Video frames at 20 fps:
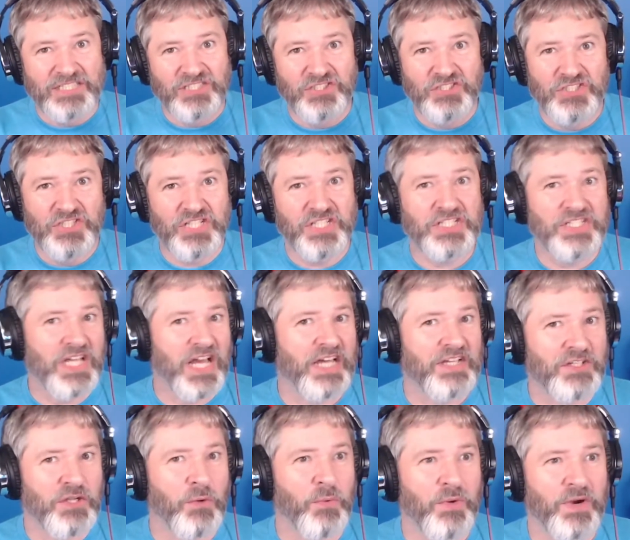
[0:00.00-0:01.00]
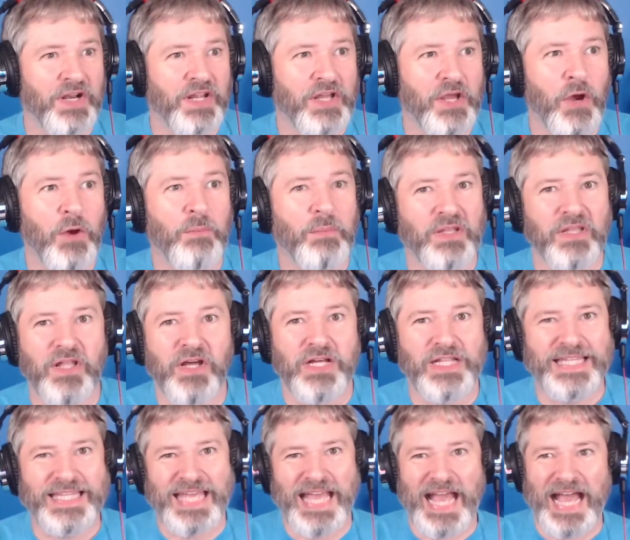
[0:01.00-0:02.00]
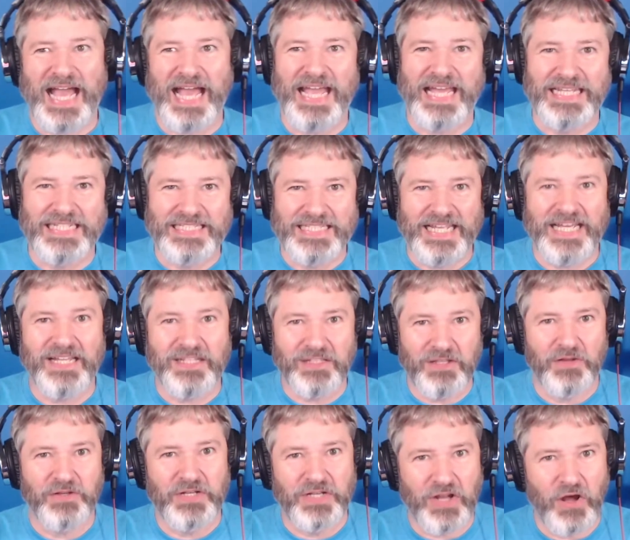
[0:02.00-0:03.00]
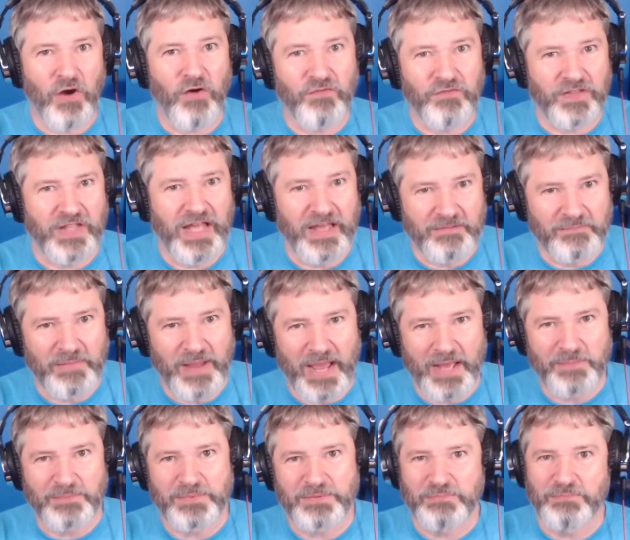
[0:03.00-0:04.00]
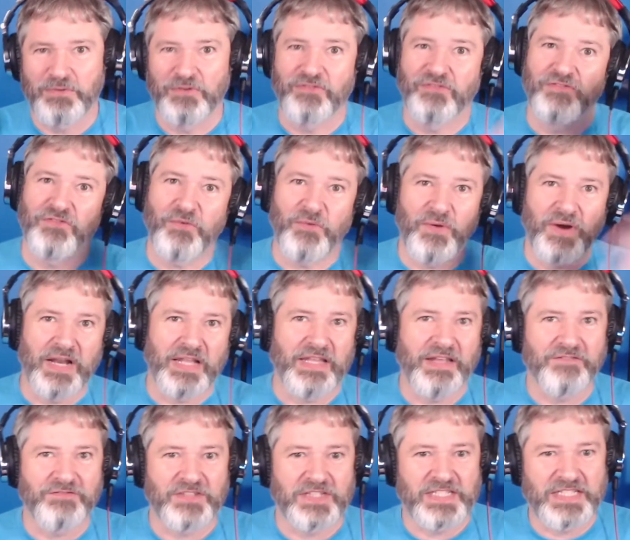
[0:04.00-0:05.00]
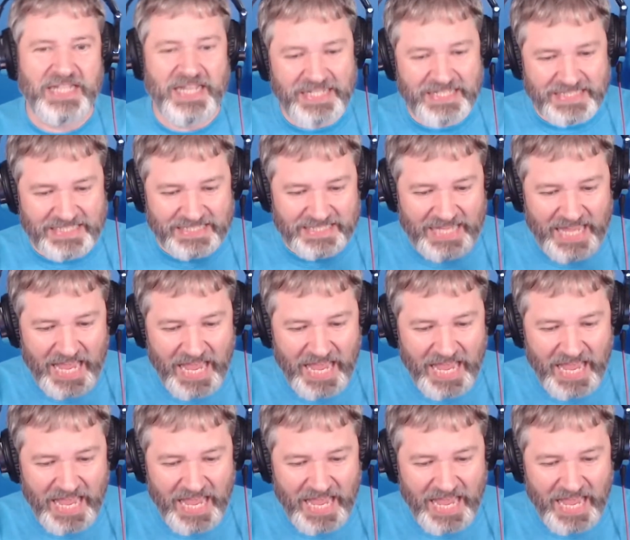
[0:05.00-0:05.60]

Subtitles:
did not know where to go, but luckily I had downloaded offline maps before I left the States